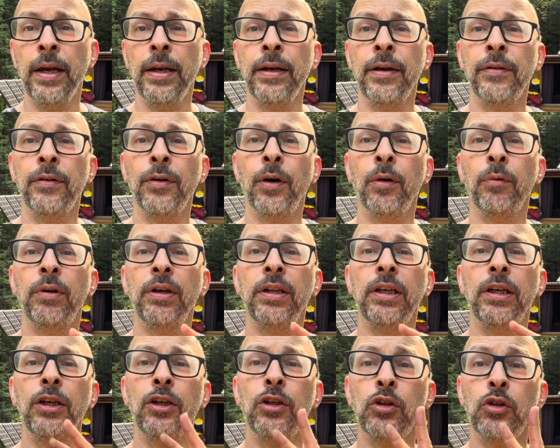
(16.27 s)
Now, there are
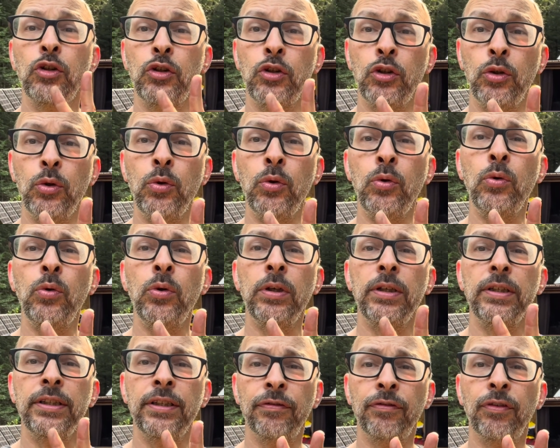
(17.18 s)
really two
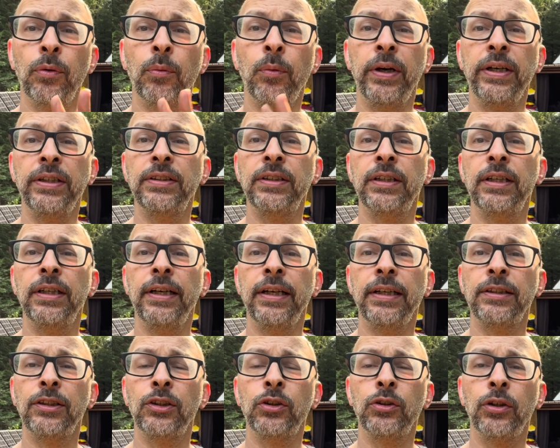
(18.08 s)
different ways to
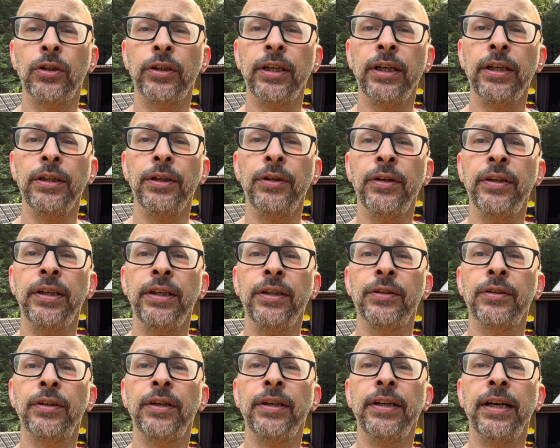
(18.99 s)
connect a circuit. You can
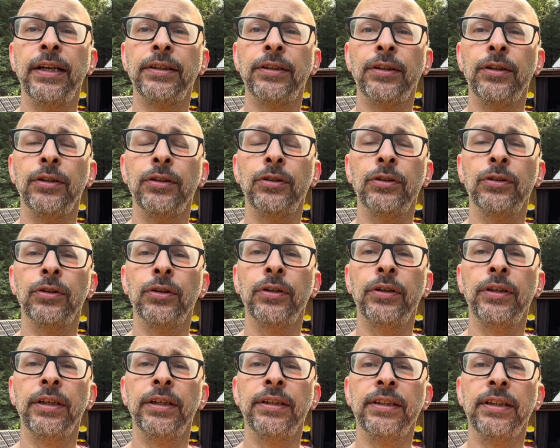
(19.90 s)
either connect a
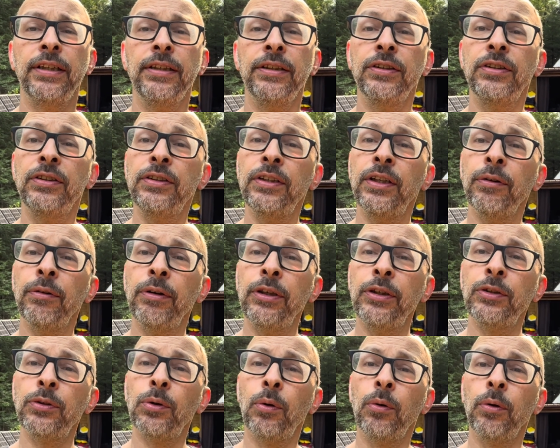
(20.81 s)
circuit in
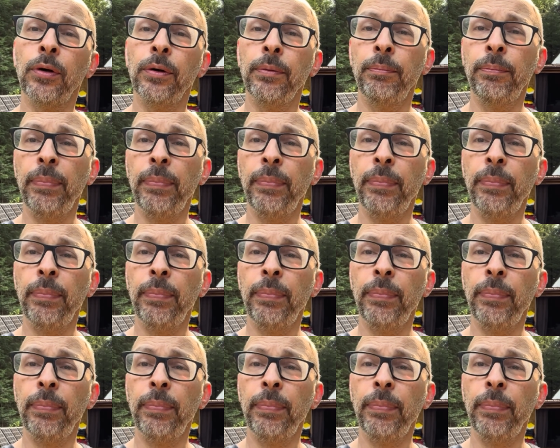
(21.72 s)
series or in